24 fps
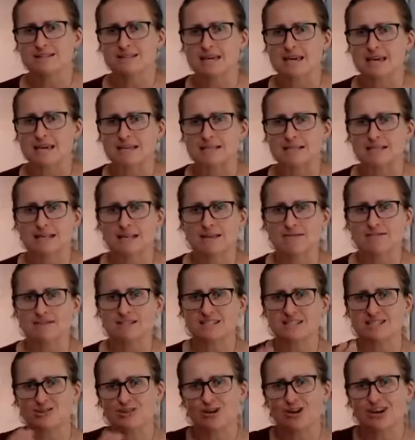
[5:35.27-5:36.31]
things that if
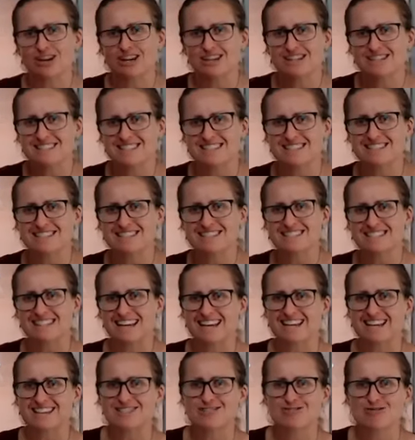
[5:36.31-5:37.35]
it's not consistent
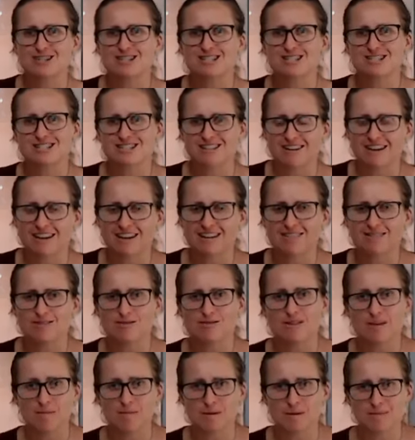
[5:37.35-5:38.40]
texture inside, the
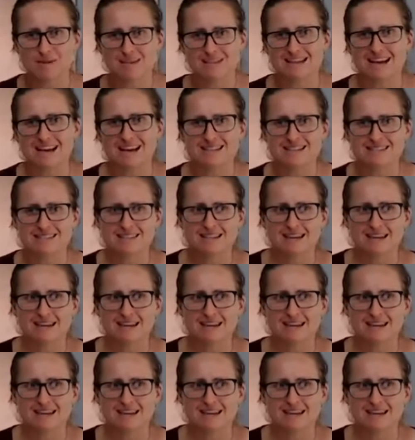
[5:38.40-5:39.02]
Thermomix has